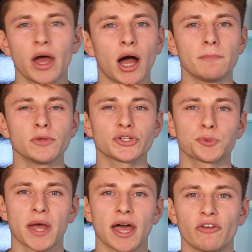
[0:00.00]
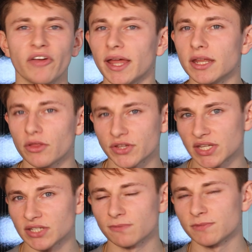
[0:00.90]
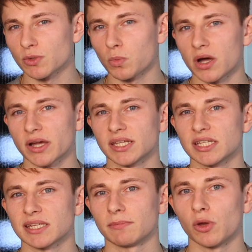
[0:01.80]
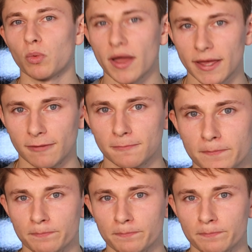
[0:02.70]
I'm not aware of any other systems that work in a similar way.